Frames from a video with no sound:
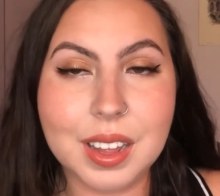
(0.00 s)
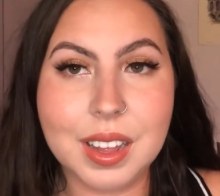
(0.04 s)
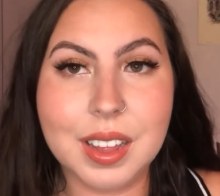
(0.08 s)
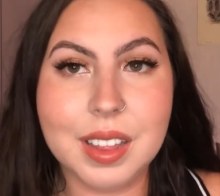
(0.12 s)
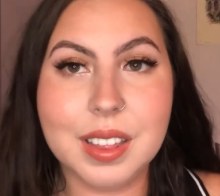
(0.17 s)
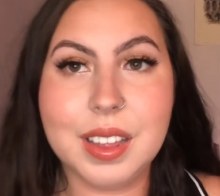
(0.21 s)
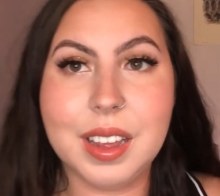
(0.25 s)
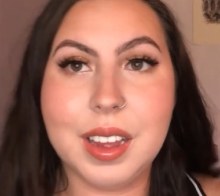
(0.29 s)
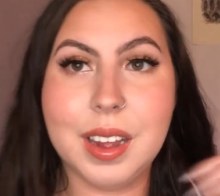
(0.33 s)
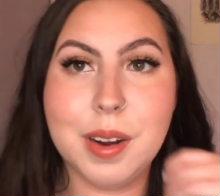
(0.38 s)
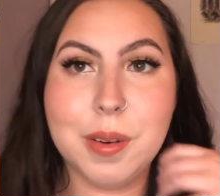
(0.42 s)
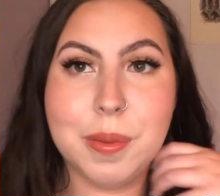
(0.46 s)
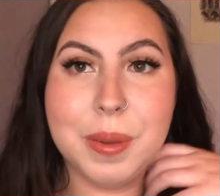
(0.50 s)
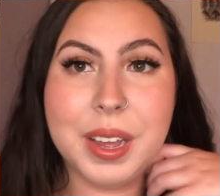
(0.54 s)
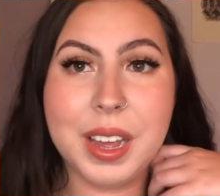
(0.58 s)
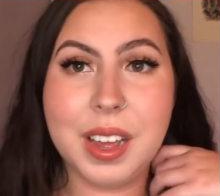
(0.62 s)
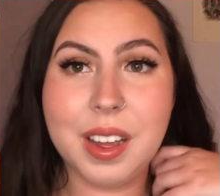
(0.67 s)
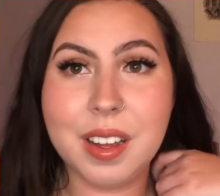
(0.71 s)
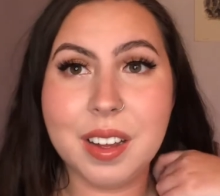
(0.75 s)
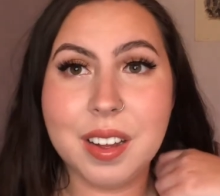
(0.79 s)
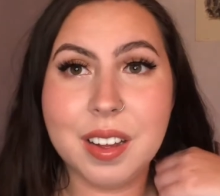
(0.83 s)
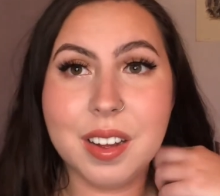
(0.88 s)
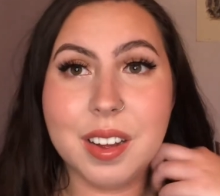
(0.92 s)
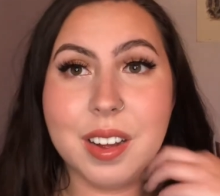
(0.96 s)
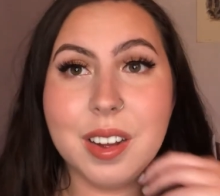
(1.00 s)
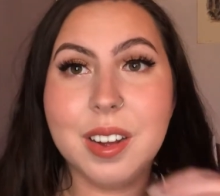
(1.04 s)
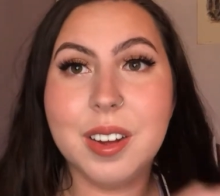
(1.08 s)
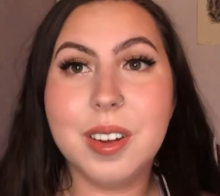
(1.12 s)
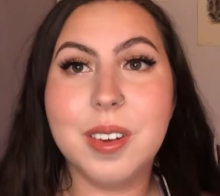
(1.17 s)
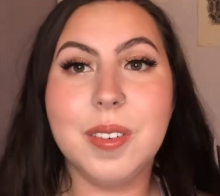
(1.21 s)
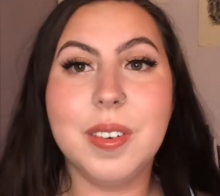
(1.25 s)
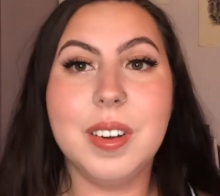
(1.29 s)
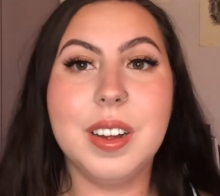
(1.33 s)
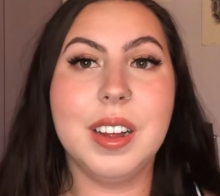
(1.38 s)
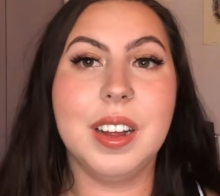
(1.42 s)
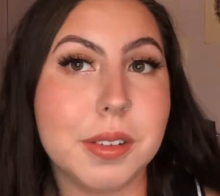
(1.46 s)
There we
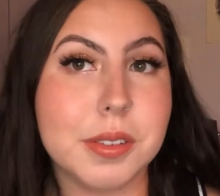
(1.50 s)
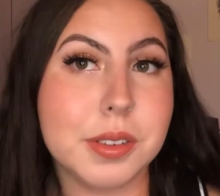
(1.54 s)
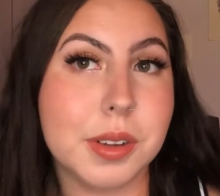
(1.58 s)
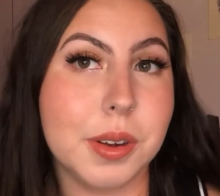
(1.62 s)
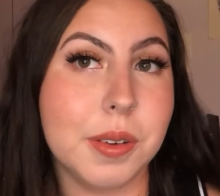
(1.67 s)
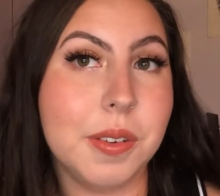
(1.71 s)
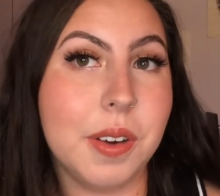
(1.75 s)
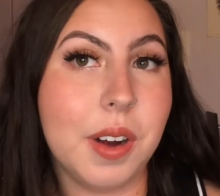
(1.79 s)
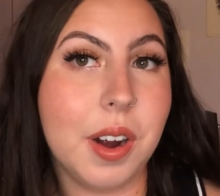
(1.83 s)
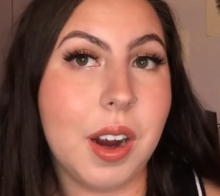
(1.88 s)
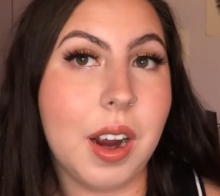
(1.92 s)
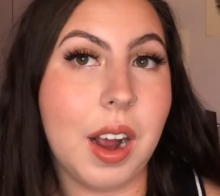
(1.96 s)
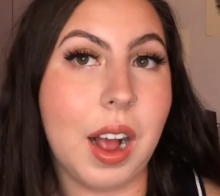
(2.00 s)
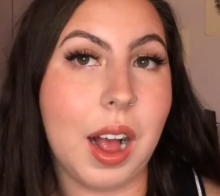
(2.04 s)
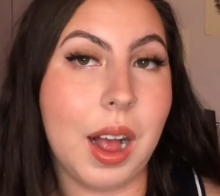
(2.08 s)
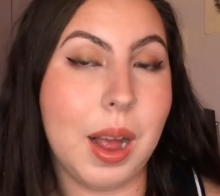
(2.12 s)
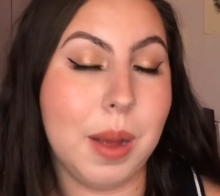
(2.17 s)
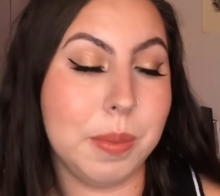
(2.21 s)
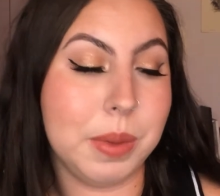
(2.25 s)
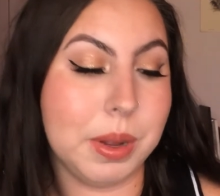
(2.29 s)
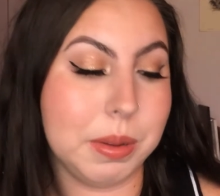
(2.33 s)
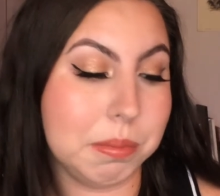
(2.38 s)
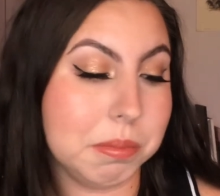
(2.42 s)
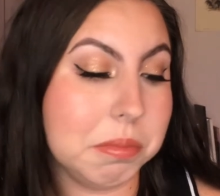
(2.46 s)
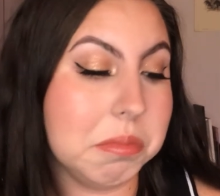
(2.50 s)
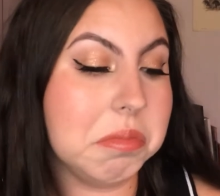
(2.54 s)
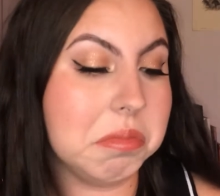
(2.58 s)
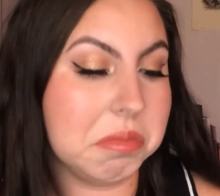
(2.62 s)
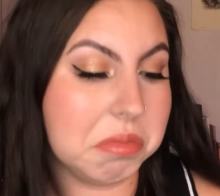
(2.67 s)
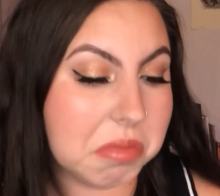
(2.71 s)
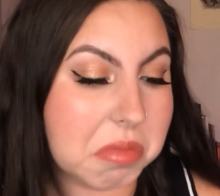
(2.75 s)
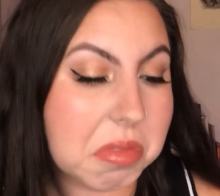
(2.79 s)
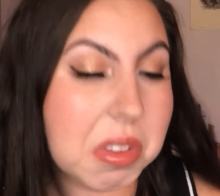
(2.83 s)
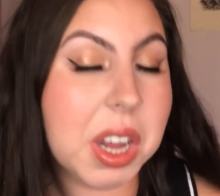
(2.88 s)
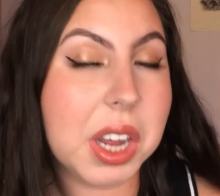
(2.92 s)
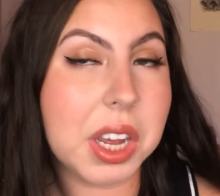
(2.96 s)
go. So far, I'm
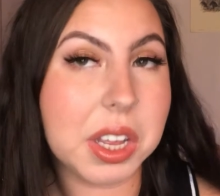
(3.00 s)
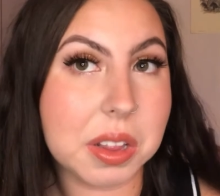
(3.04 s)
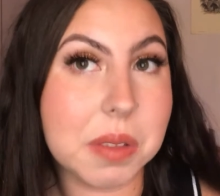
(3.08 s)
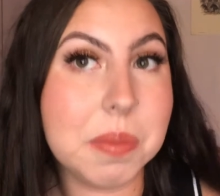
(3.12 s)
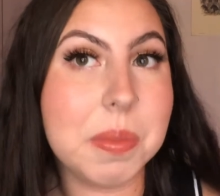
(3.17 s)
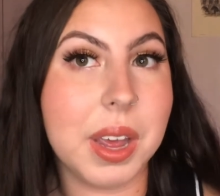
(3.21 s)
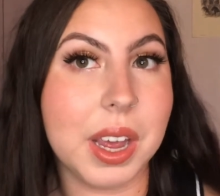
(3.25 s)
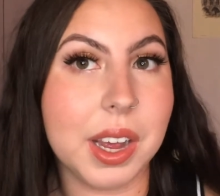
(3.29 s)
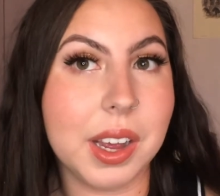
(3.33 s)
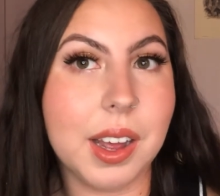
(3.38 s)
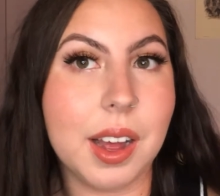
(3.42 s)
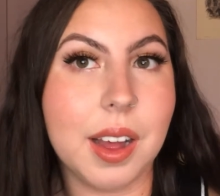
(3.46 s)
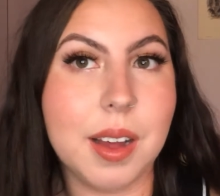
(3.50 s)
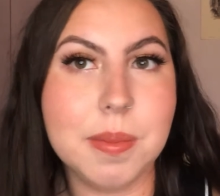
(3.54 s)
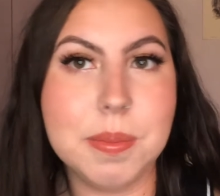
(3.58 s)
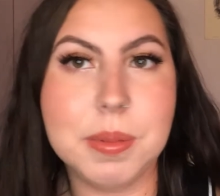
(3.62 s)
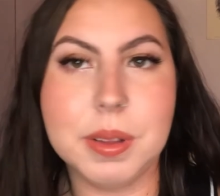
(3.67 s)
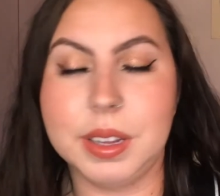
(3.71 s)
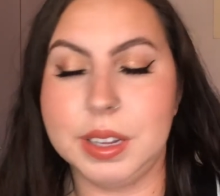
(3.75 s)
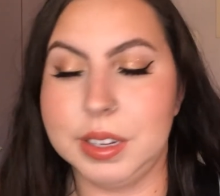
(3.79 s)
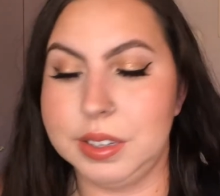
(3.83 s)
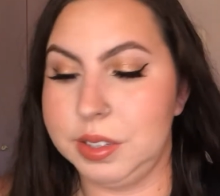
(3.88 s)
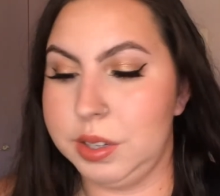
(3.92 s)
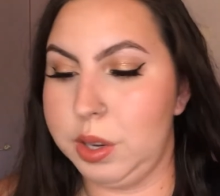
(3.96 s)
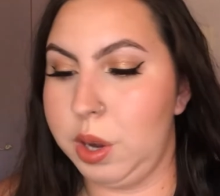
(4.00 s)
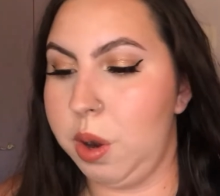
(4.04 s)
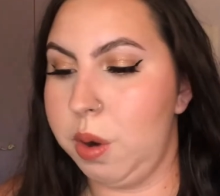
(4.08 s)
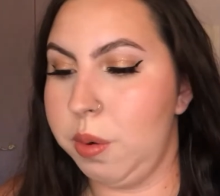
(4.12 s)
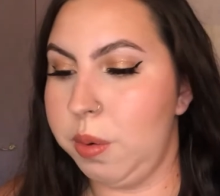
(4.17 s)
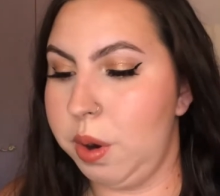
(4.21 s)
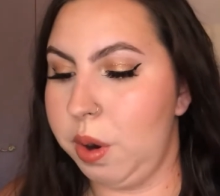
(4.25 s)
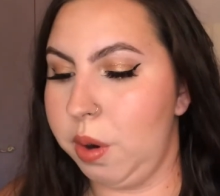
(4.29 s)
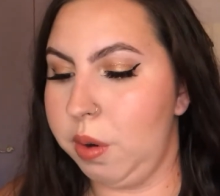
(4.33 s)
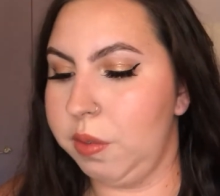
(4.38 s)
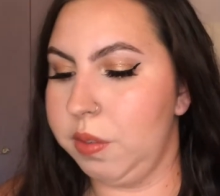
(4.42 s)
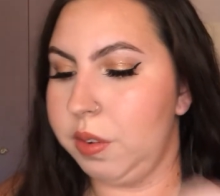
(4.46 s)
liking the makeup. Let's
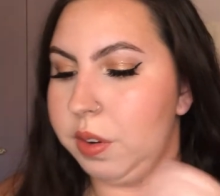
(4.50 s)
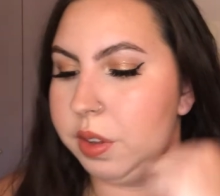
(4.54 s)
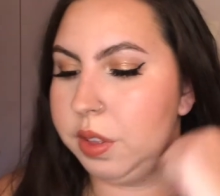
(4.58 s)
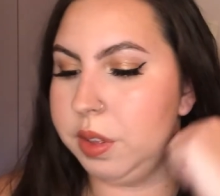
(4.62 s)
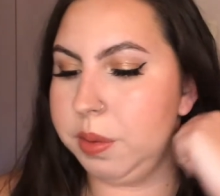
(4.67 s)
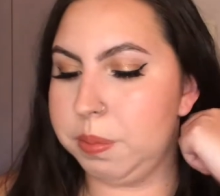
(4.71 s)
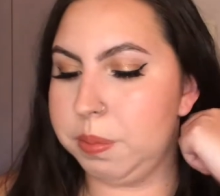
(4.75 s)
go over the